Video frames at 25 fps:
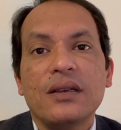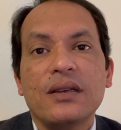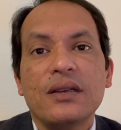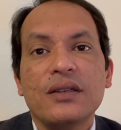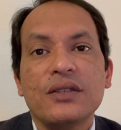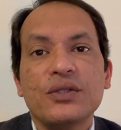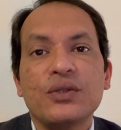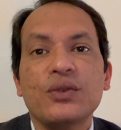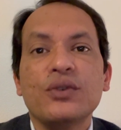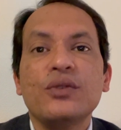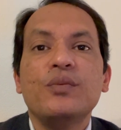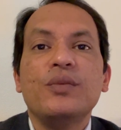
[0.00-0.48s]

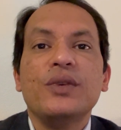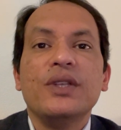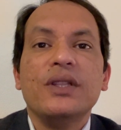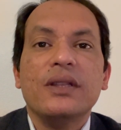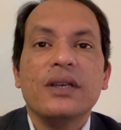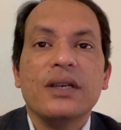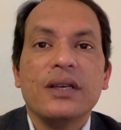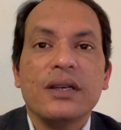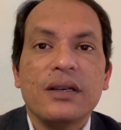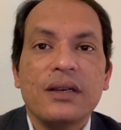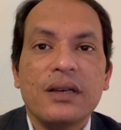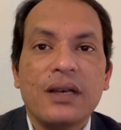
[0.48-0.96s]
should be
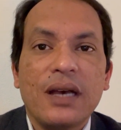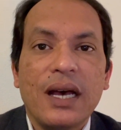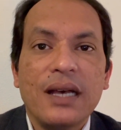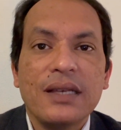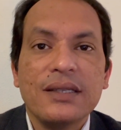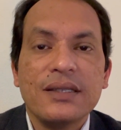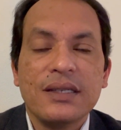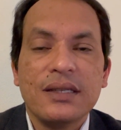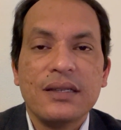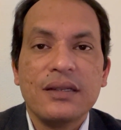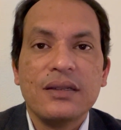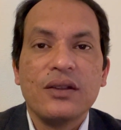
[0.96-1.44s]
there as
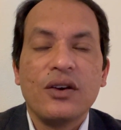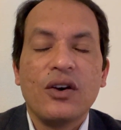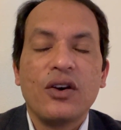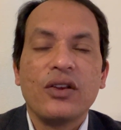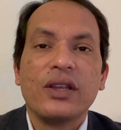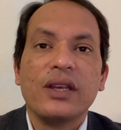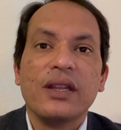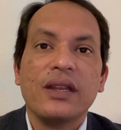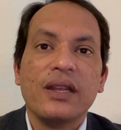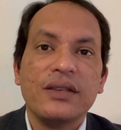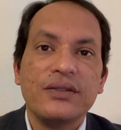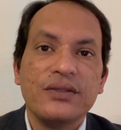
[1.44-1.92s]
an
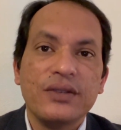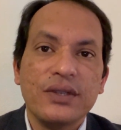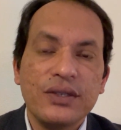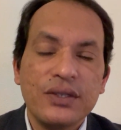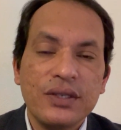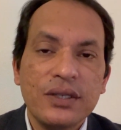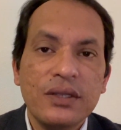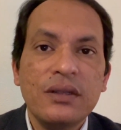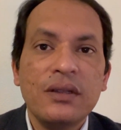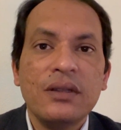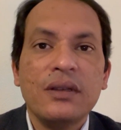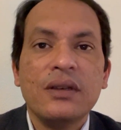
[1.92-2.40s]

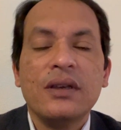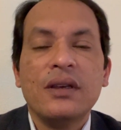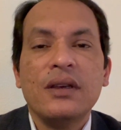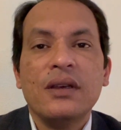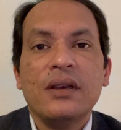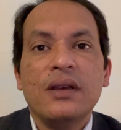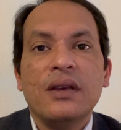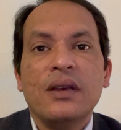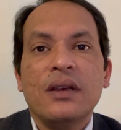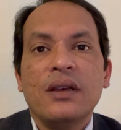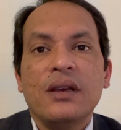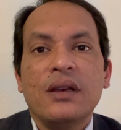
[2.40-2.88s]
organization.
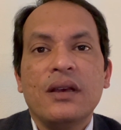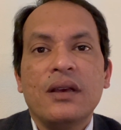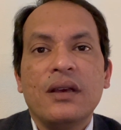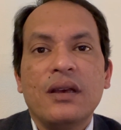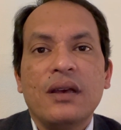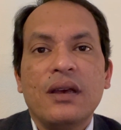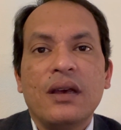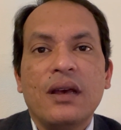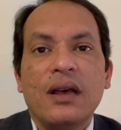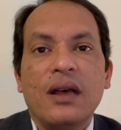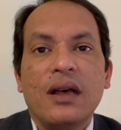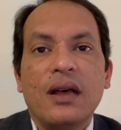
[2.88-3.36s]

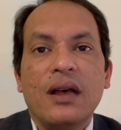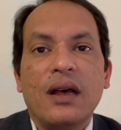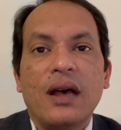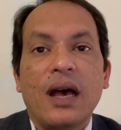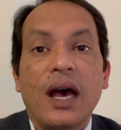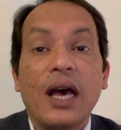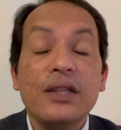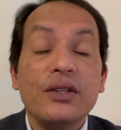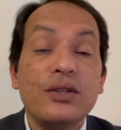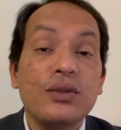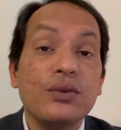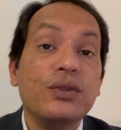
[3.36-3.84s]

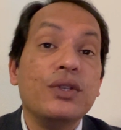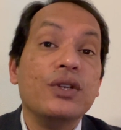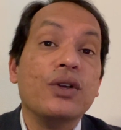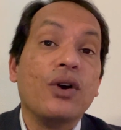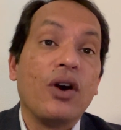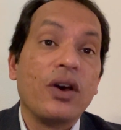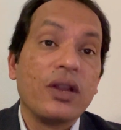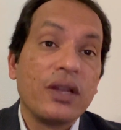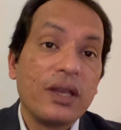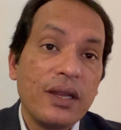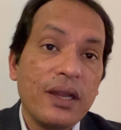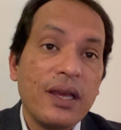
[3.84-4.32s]
And to the
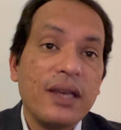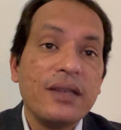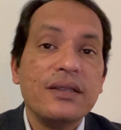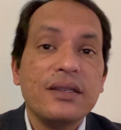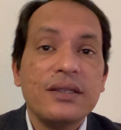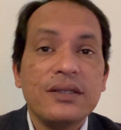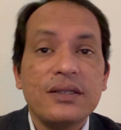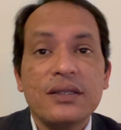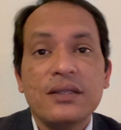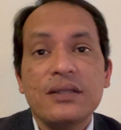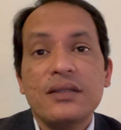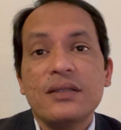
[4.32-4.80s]

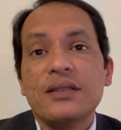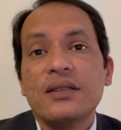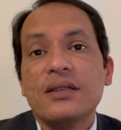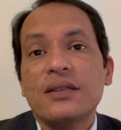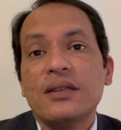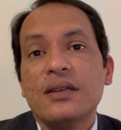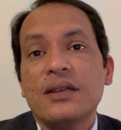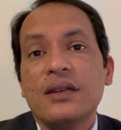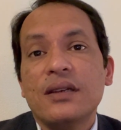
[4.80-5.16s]
organizations,